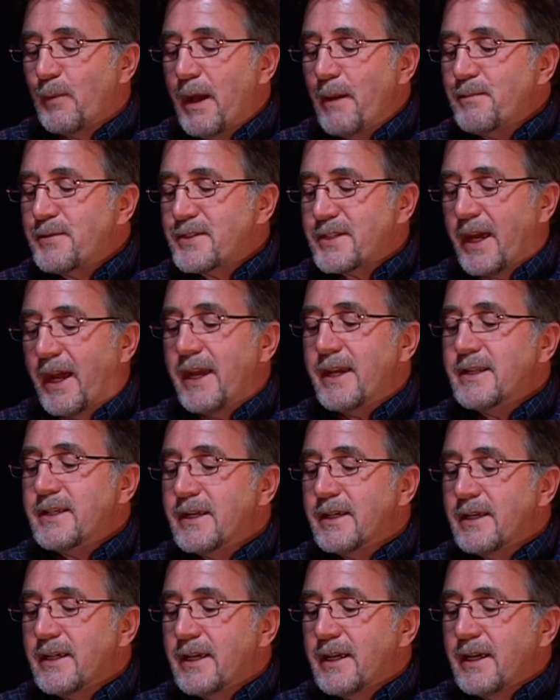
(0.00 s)
website.
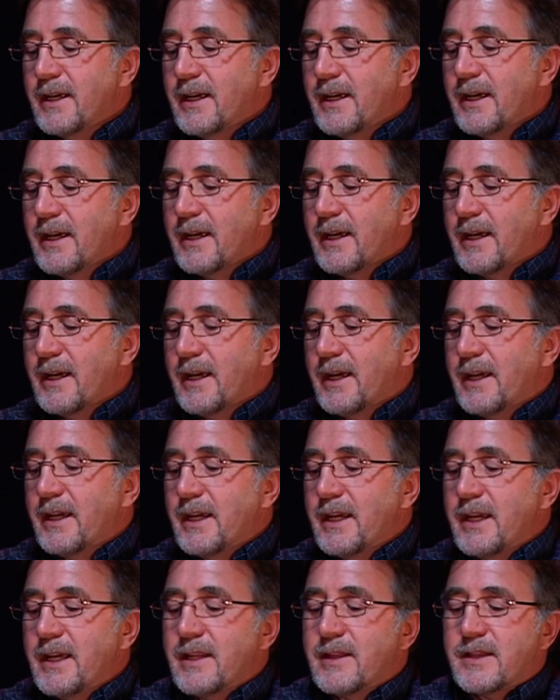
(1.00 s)

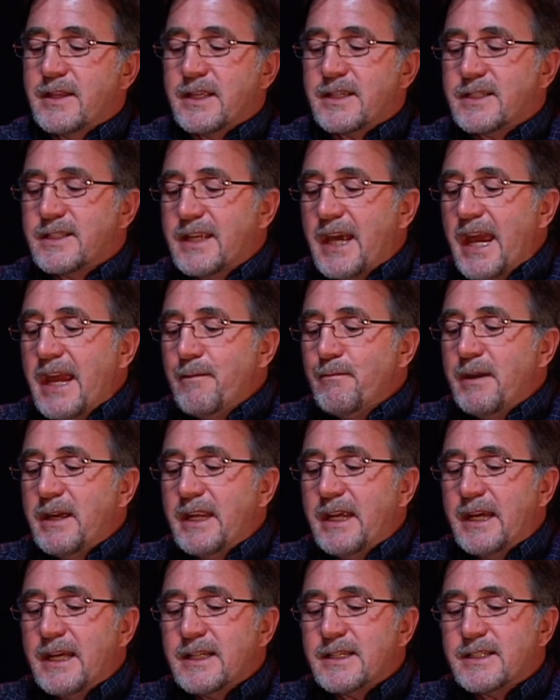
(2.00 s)
The statement
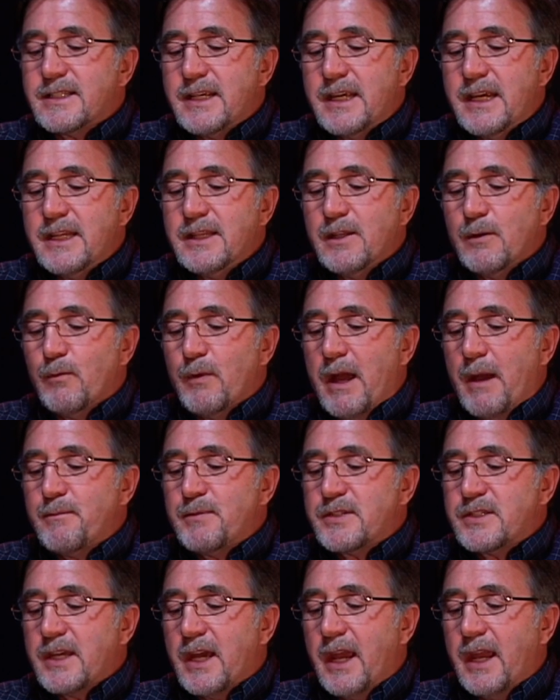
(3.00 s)
in the
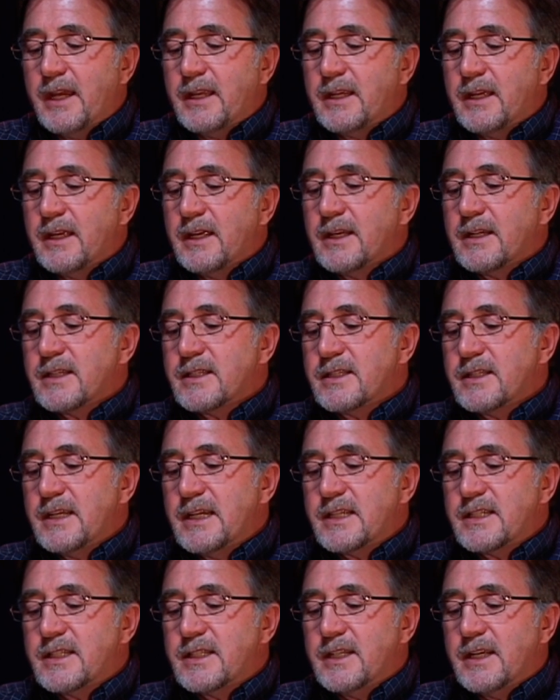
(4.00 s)
website
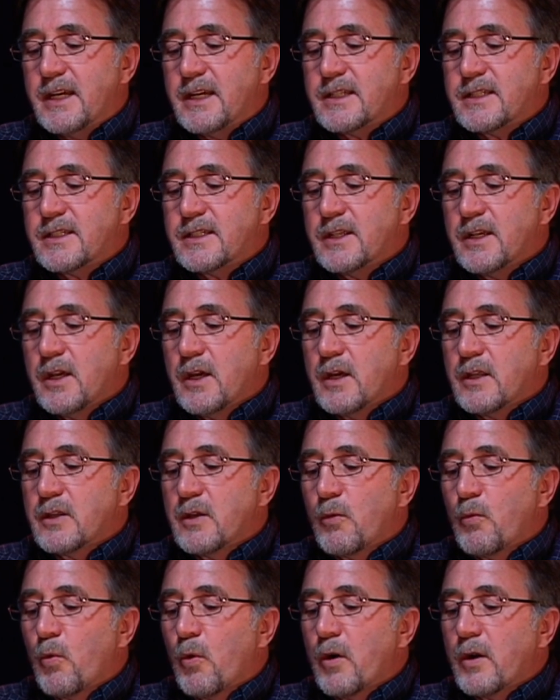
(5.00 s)
is this: the
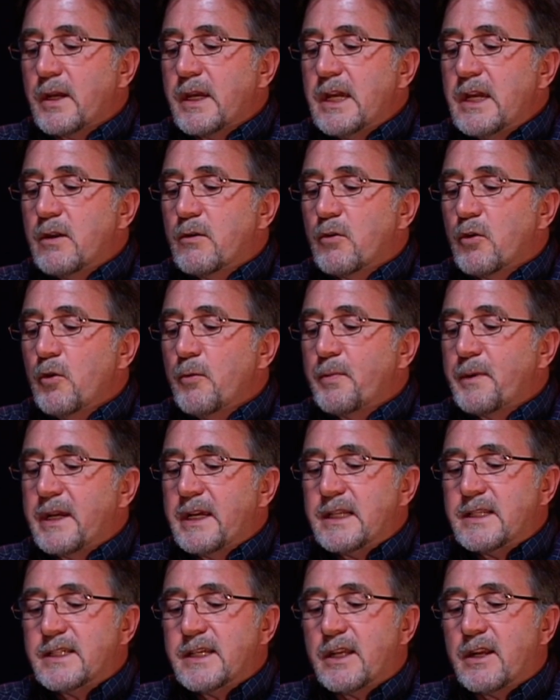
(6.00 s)
working group
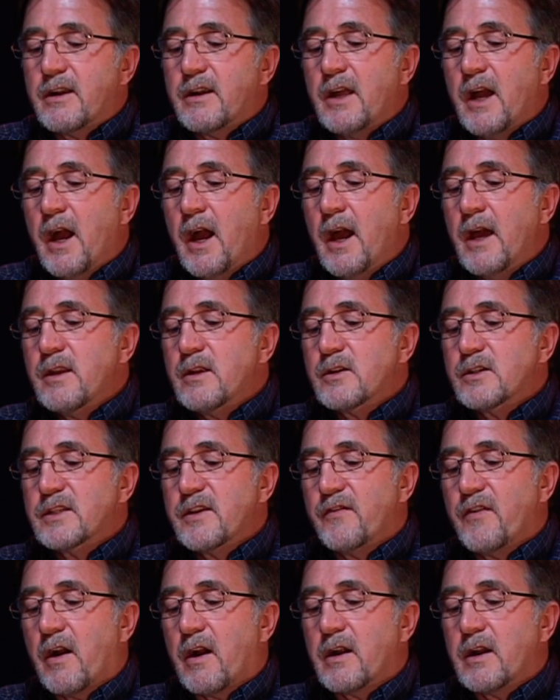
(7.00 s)
considered hundreds
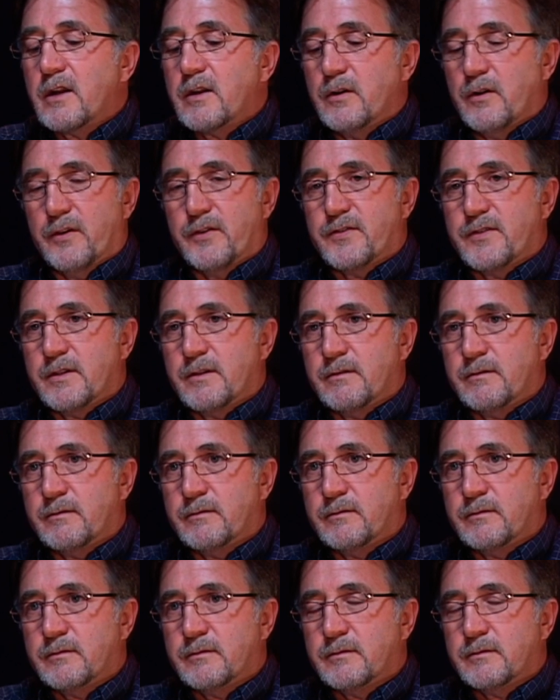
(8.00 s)
of articles.
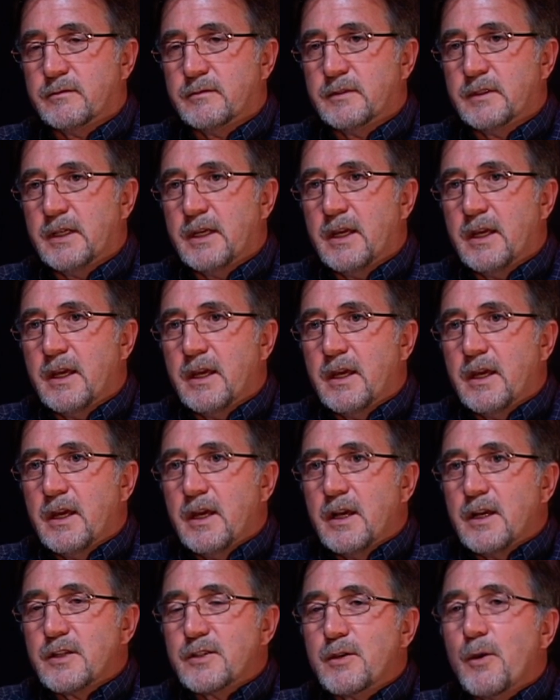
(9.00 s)

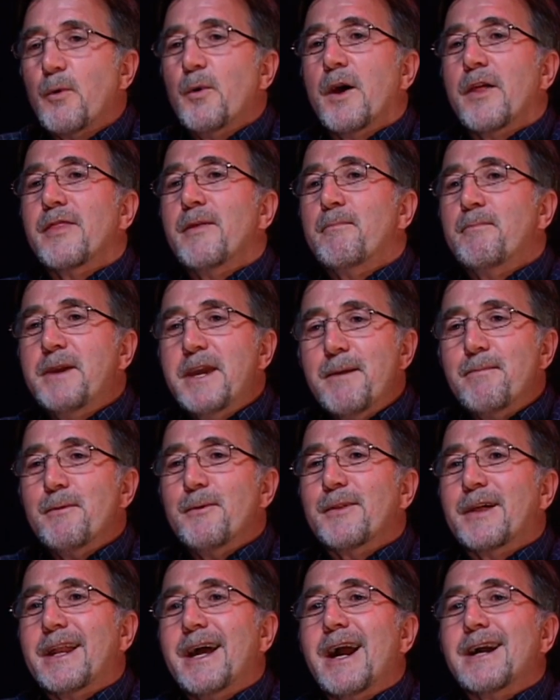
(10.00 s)
So the people
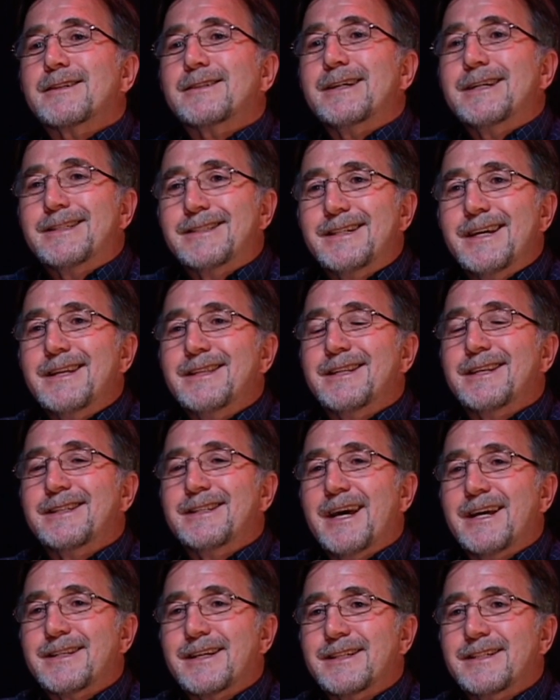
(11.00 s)
that actually did the
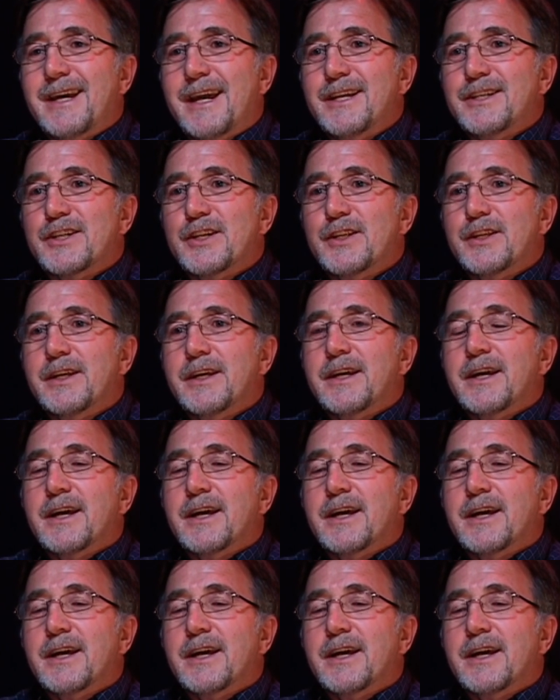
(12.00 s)
designation